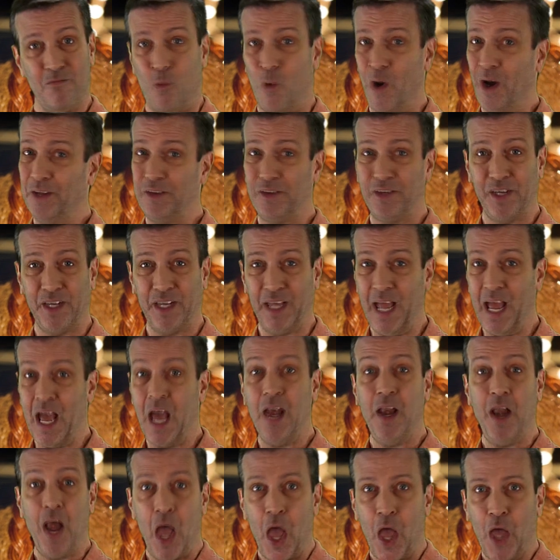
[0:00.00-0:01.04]
once
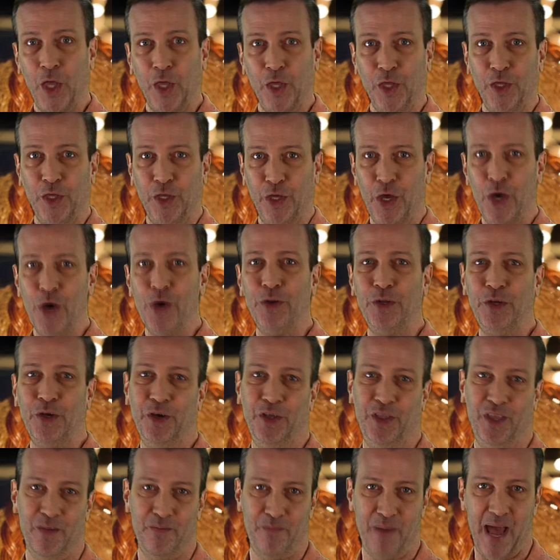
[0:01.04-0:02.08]
again, you
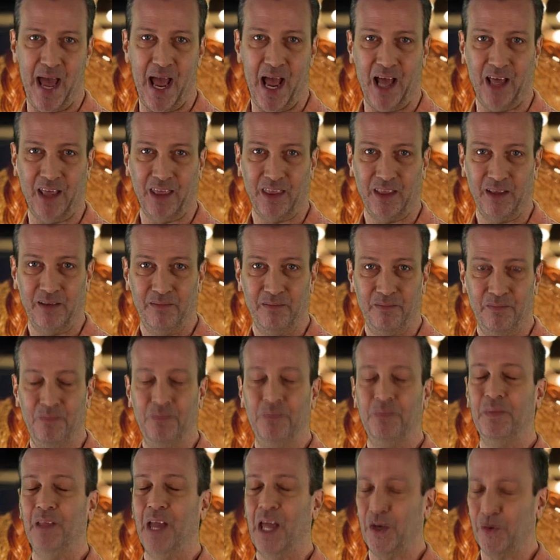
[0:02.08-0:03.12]
do the math.
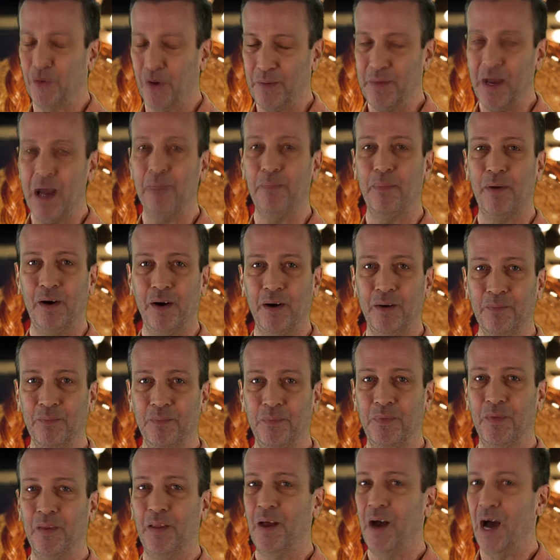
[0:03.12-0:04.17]
And remember,
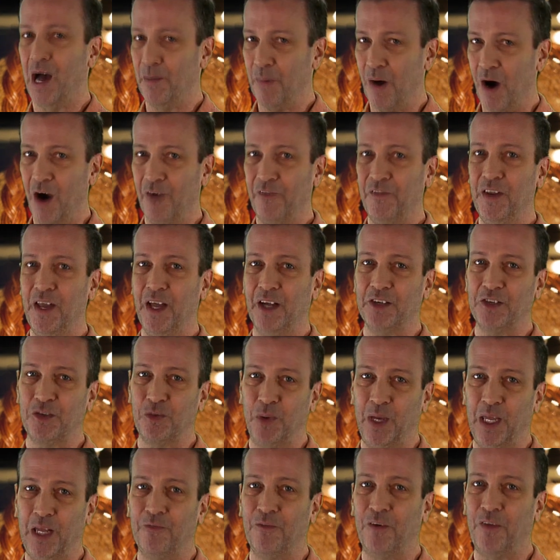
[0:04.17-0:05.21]
I'm off next
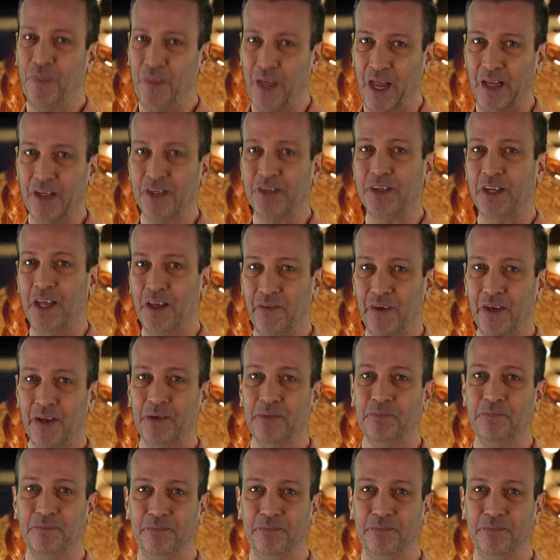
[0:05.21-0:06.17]
week for Thanksgiving.